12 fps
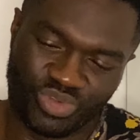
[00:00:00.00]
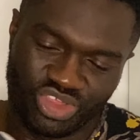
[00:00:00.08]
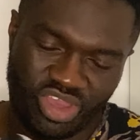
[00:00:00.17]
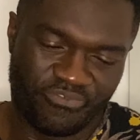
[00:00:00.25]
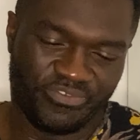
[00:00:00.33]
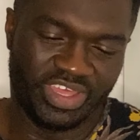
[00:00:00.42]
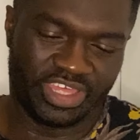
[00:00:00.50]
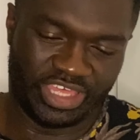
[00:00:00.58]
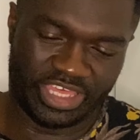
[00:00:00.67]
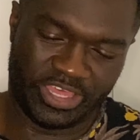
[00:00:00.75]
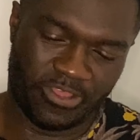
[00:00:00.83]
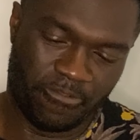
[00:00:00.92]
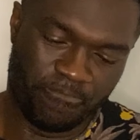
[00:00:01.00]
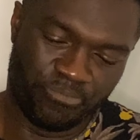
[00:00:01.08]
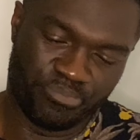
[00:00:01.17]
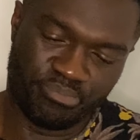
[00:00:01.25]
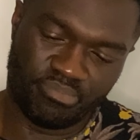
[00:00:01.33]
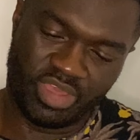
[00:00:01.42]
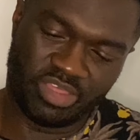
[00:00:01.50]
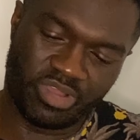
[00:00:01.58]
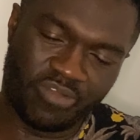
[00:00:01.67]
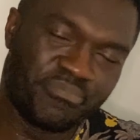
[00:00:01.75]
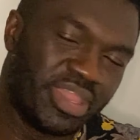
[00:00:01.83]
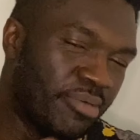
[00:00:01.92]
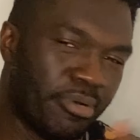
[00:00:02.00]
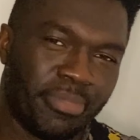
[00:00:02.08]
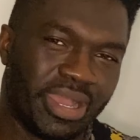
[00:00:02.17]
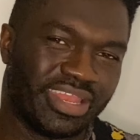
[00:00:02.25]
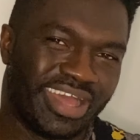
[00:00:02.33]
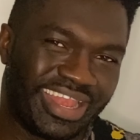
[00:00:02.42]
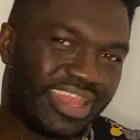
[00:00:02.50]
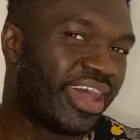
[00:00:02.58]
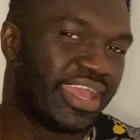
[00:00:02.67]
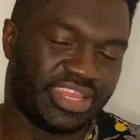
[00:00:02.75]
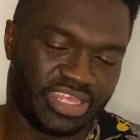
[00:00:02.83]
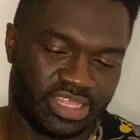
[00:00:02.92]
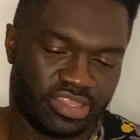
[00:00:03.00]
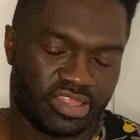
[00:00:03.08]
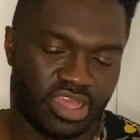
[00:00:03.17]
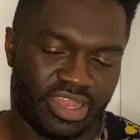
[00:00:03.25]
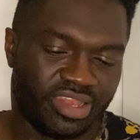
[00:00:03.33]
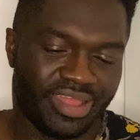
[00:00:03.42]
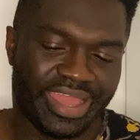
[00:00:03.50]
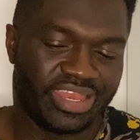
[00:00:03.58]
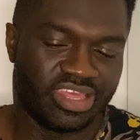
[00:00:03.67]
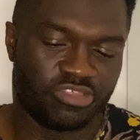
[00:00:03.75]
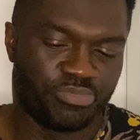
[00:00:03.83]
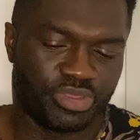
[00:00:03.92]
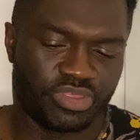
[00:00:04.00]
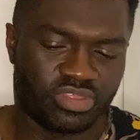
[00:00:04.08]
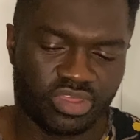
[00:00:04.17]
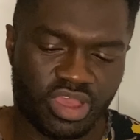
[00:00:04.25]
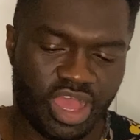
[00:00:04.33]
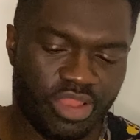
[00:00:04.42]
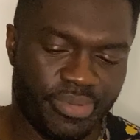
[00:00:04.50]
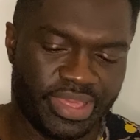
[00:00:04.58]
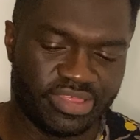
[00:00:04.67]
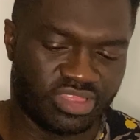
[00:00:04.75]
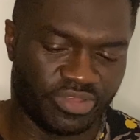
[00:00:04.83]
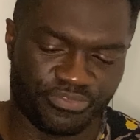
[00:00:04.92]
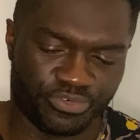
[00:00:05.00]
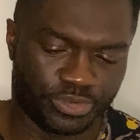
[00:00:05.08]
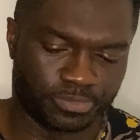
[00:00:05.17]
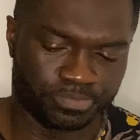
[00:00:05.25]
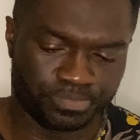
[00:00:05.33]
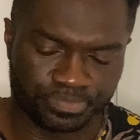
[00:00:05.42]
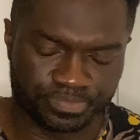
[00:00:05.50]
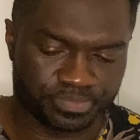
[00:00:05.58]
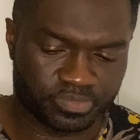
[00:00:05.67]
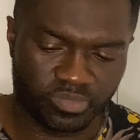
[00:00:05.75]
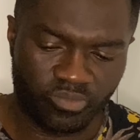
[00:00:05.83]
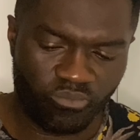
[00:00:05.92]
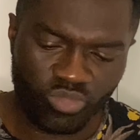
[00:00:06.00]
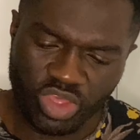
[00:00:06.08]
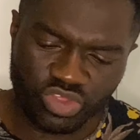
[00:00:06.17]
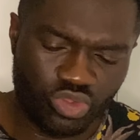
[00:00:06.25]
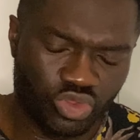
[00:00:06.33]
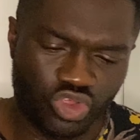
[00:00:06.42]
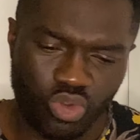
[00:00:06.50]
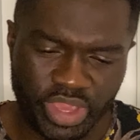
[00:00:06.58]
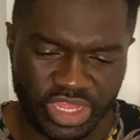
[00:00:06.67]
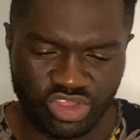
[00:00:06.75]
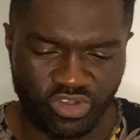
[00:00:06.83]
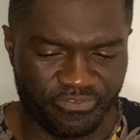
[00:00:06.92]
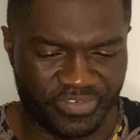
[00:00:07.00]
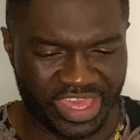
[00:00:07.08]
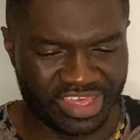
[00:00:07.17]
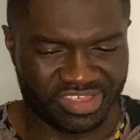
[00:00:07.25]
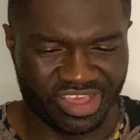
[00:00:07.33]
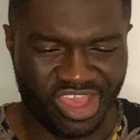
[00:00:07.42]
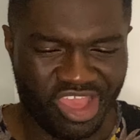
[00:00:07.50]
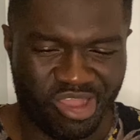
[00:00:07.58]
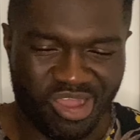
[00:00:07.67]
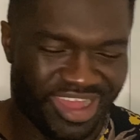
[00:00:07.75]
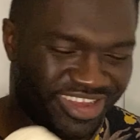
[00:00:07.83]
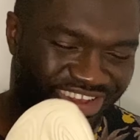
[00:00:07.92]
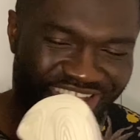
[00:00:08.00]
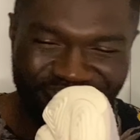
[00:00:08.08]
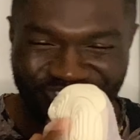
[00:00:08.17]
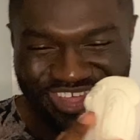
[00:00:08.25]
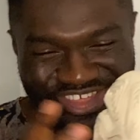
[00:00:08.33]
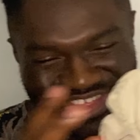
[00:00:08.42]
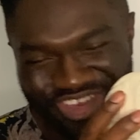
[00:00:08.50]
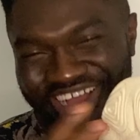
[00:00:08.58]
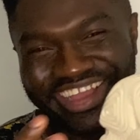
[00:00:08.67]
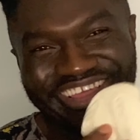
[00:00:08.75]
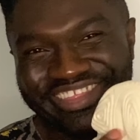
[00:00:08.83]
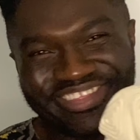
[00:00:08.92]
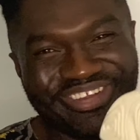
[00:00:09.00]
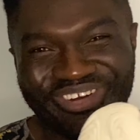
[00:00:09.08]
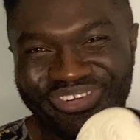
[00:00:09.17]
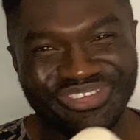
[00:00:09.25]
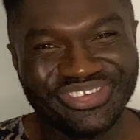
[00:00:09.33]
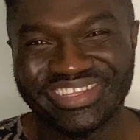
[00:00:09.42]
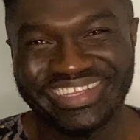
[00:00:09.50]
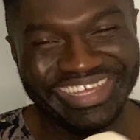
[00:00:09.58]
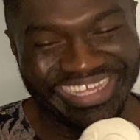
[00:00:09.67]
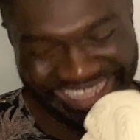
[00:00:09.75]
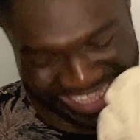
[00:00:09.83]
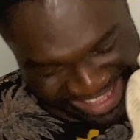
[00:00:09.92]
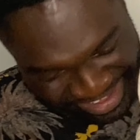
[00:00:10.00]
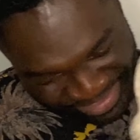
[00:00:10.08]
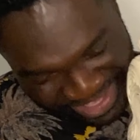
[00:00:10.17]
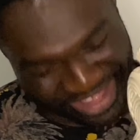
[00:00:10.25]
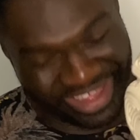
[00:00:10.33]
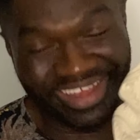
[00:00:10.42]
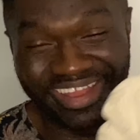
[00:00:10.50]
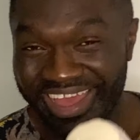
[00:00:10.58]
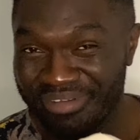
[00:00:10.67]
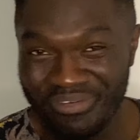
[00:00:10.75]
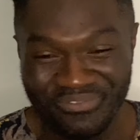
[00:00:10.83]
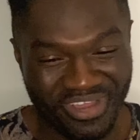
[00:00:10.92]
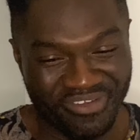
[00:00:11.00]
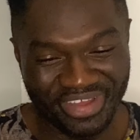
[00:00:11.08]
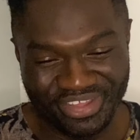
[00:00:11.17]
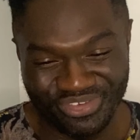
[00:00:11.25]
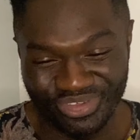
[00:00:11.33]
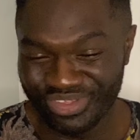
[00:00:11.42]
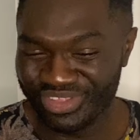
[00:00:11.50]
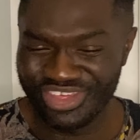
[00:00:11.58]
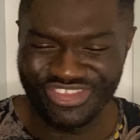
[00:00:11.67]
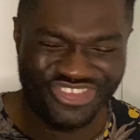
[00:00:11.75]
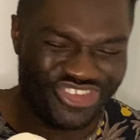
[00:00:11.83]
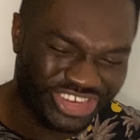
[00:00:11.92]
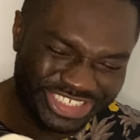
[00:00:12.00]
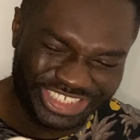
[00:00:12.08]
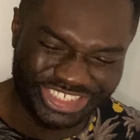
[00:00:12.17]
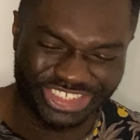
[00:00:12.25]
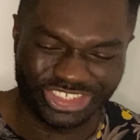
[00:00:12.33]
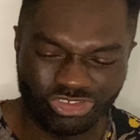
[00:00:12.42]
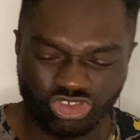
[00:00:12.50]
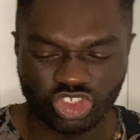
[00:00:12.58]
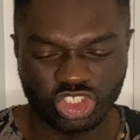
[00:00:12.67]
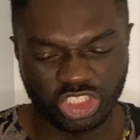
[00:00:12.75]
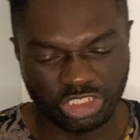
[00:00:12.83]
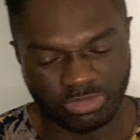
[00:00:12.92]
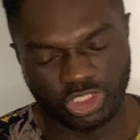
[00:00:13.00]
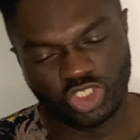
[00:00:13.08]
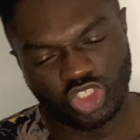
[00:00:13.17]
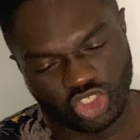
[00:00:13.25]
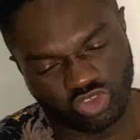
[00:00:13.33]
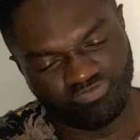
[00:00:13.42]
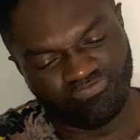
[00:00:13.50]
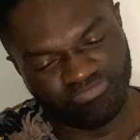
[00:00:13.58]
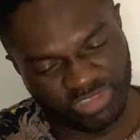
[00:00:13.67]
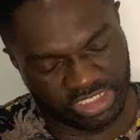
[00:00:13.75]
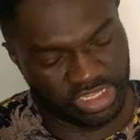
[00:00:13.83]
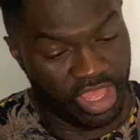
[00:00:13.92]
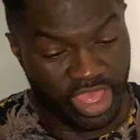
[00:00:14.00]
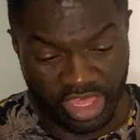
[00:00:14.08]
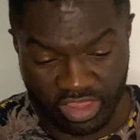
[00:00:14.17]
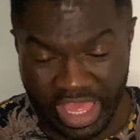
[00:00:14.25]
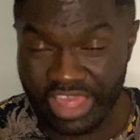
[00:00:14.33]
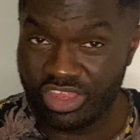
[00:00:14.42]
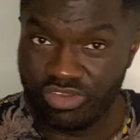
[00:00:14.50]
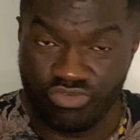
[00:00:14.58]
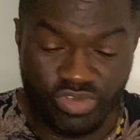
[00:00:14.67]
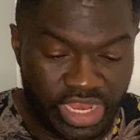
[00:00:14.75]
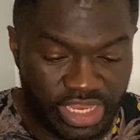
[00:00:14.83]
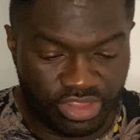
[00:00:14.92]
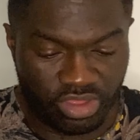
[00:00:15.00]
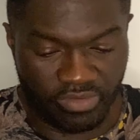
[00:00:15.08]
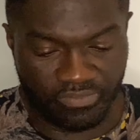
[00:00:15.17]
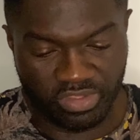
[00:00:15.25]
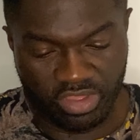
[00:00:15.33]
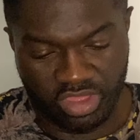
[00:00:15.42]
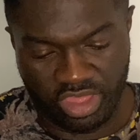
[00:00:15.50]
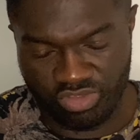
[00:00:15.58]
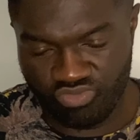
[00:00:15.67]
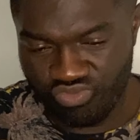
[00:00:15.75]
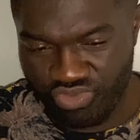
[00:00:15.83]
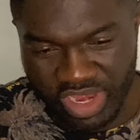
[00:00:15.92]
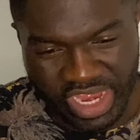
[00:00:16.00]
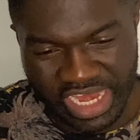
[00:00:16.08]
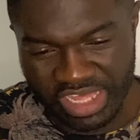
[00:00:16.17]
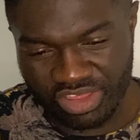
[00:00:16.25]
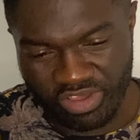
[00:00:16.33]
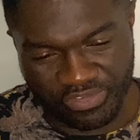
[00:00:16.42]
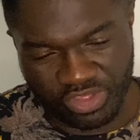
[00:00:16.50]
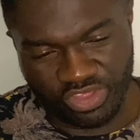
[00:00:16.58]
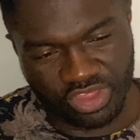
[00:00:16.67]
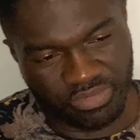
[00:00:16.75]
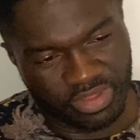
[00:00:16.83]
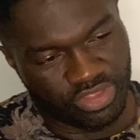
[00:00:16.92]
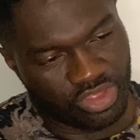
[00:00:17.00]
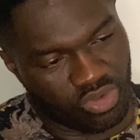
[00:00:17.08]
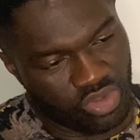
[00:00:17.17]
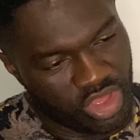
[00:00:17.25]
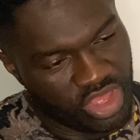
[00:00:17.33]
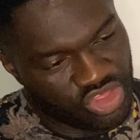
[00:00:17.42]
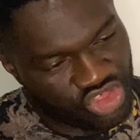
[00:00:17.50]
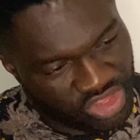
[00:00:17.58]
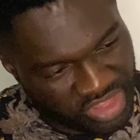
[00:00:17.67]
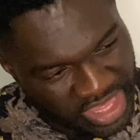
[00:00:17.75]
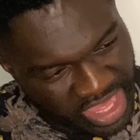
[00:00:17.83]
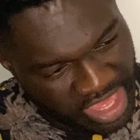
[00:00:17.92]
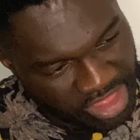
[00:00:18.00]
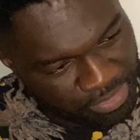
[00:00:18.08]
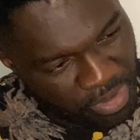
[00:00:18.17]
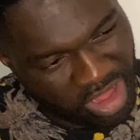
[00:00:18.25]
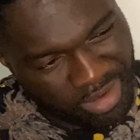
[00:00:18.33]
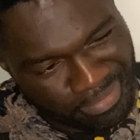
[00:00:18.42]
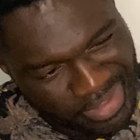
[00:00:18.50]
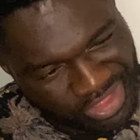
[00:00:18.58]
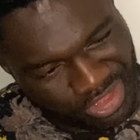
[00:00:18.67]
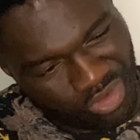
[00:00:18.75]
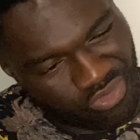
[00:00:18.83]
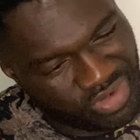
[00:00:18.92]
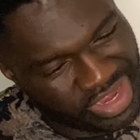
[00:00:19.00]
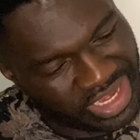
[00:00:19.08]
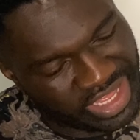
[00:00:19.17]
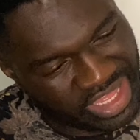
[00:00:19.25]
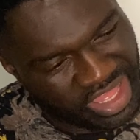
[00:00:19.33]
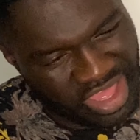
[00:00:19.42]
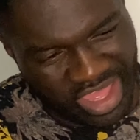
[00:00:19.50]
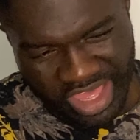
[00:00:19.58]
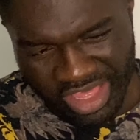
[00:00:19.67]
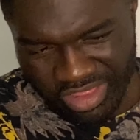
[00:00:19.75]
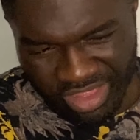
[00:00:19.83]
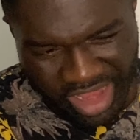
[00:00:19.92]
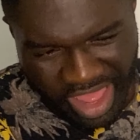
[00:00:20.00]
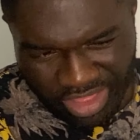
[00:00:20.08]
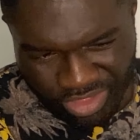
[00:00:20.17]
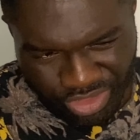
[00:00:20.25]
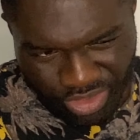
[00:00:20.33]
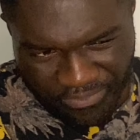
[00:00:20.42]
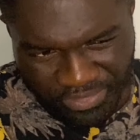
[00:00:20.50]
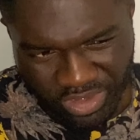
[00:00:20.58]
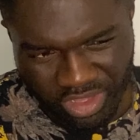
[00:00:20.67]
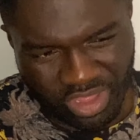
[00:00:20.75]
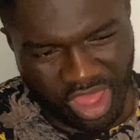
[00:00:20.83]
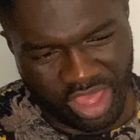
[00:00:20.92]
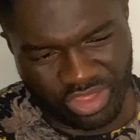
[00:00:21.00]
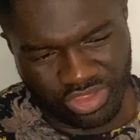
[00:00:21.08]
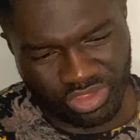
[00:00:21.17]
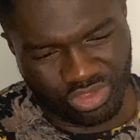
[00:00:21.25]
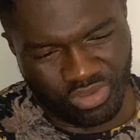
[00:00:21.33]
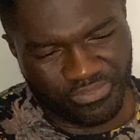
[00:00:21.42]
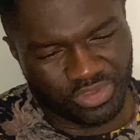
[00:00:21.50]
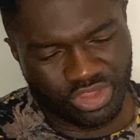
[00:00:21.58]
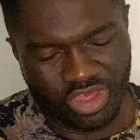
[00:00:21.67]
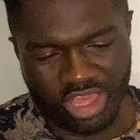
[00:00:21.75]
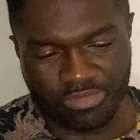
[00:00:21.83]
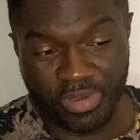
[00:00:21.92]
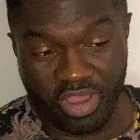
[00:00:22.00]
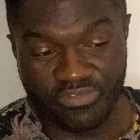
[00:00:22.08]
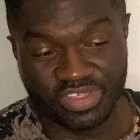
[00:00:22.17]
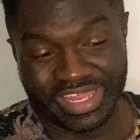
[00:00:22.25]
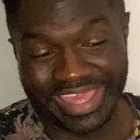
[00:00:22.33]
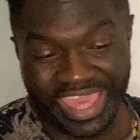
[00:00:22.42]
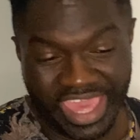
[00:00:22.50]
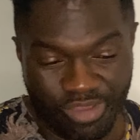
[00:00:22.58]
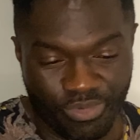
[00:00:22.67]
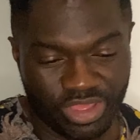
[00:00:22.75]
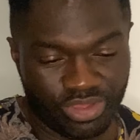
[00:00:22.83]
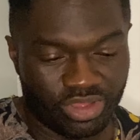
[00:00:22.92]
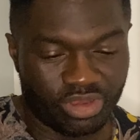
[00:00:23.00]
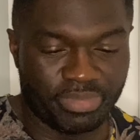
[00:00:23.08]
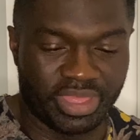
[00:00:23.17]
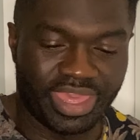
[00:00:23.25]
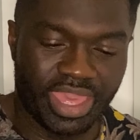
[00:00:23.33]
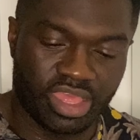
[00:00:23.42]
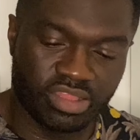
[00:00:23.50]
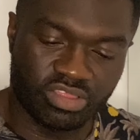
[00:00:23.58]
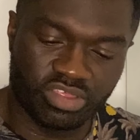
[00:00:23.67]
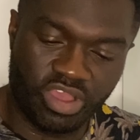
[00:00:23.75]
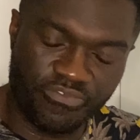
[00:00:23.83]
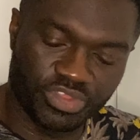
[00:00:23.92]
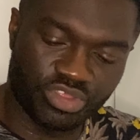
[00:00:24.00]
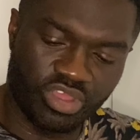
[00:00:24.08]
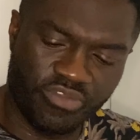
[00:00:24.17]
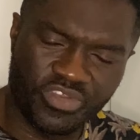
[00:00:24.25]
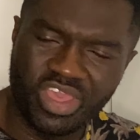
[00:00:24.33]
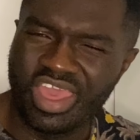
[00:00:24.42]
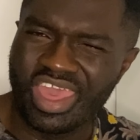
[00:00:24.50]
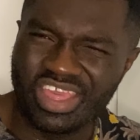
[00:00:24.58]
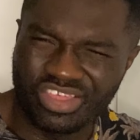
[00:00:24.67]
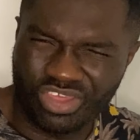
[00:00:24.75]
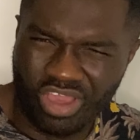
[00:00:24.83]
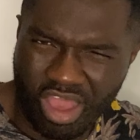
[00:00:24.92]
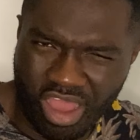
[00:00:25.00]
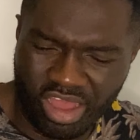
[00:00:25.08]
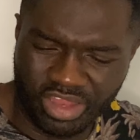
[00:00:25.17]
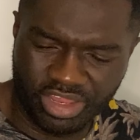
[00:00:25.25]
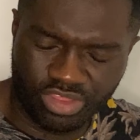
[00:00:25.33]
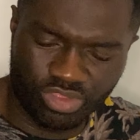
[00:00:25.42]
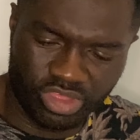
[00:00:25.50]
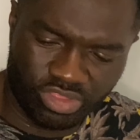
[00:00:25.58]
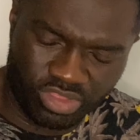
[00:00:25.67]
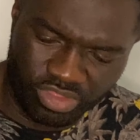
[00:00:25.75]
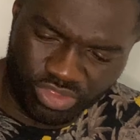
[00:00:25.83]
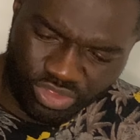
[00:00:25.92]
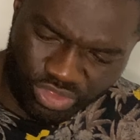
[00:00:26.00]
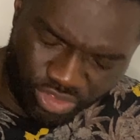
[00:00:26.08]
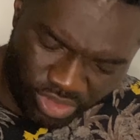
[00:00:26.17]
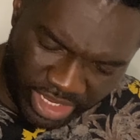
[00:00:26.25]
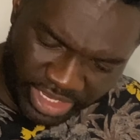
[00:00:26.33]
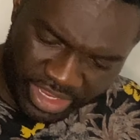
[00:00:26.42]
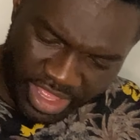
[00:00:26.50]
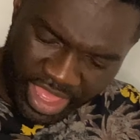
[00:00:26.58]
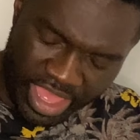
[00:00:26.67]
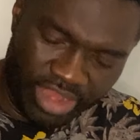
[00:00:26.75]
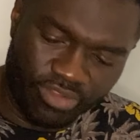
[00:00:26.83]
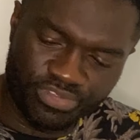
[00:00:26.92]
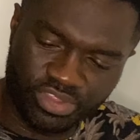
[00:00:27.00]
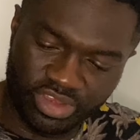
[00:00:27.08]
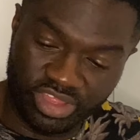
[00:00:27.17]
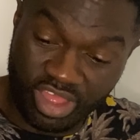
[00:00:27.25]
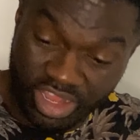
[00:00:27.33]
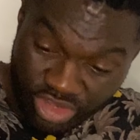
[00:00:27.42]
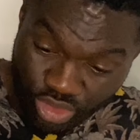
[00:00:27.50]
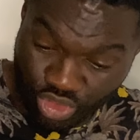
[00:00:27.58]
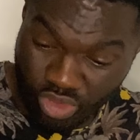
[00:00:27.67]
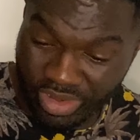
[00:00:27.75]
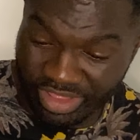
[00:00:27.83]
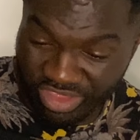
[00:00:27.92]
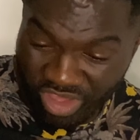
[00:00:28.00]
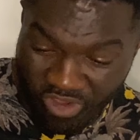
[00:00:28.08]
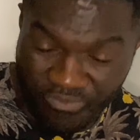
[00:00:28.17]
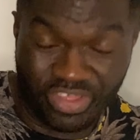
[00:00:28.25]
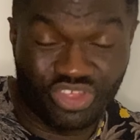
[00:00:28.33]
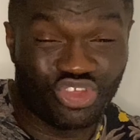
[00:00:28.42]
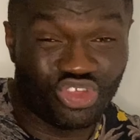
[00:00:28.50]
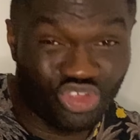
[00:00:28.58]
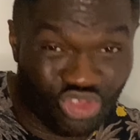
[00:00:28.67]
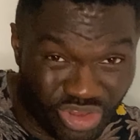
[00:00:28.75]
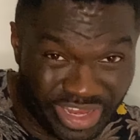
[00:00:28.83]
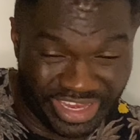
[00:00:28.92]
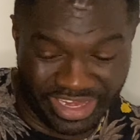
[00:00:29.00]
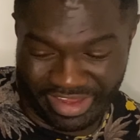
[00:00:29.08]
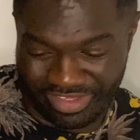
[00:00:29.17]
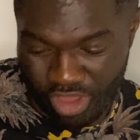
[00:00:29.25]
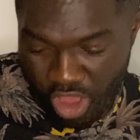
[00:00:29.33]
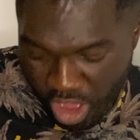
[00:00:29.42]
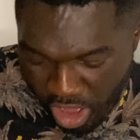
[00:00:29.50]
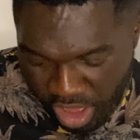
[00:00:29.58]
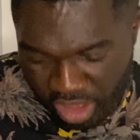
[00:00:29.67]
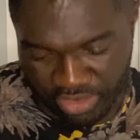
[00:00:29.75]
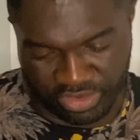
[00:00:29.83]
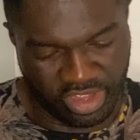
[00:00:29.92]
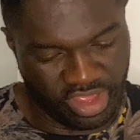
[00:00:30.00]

which I think, I've made up my mind, I like these because the colorway is different. It's not so in your face. I love these chunky soles on these. That's what I'm telling you. I like my 500 because these chunky soles, no one, just me. It's actually really soft. It's really soft considering. So just here as part of the midsole, really, it's like soft to the touch. But obviously here where you're going to be kicking, scuffing stuff, it's hard. It's solid. And obviously on the undersole itself, it's solid and it's hard.